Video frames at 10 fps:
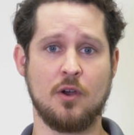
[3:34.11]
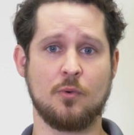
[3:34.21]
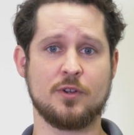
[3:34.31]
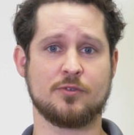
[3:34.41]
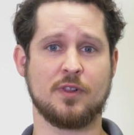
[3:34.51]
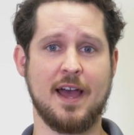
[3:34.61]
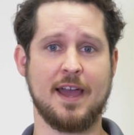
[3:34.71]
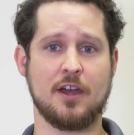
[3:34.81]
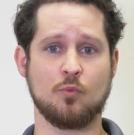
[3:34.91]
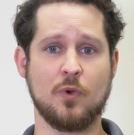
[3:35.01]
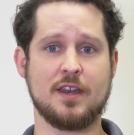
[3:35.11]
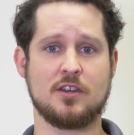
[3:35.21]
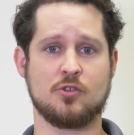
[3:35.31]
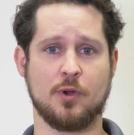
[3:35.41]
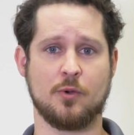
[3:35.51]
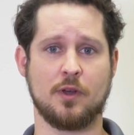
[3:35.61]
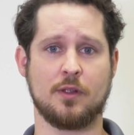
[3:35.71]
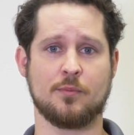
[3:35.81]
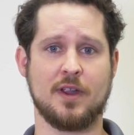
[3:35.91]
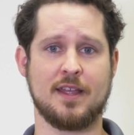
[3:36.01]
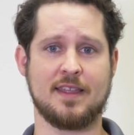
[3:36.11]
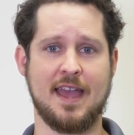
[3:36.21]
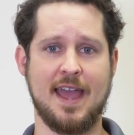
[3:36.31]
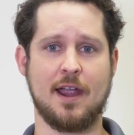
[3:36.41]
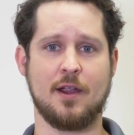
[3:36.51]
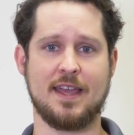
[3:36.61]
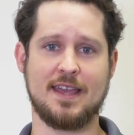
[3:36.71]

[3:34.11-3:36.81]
which rely on wind to equilibrate the air